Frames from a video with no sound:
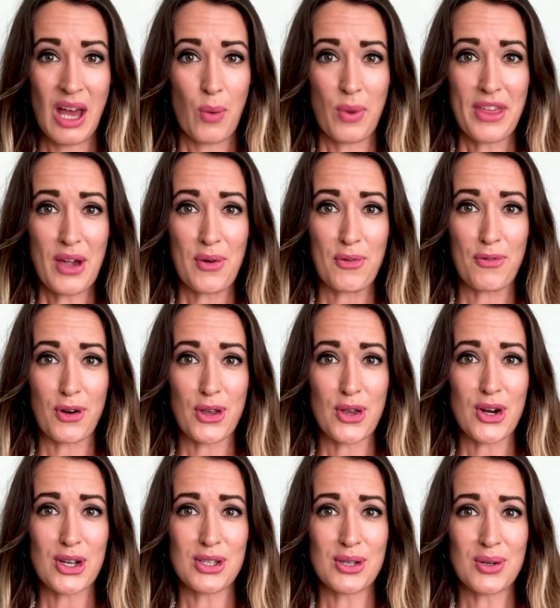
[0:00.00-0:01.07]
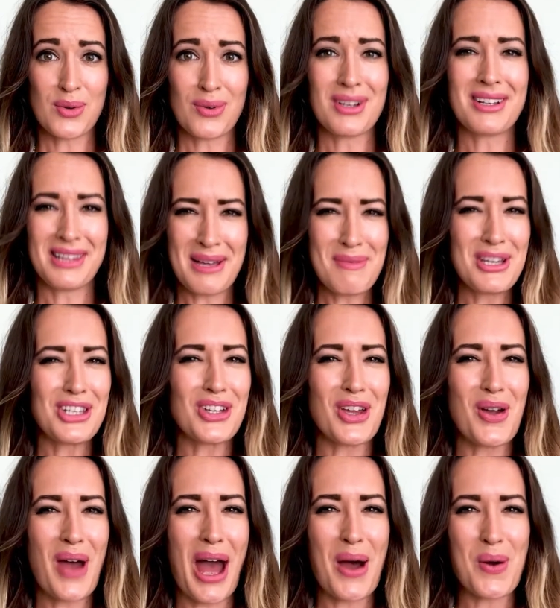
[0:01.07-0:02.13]
Without further ado, let me show
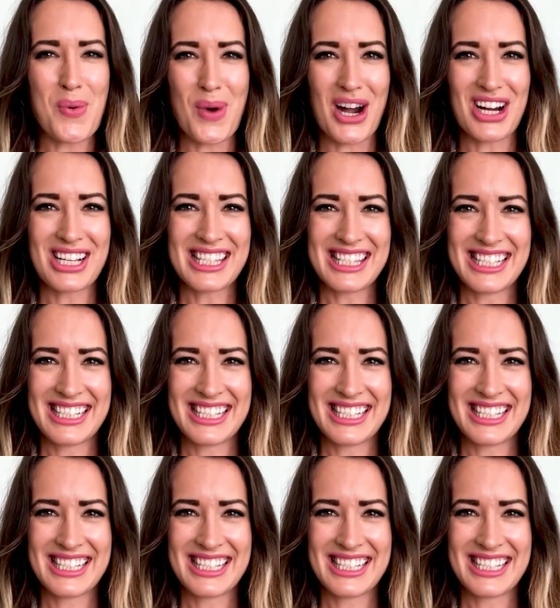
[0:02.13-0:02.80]
you how it works.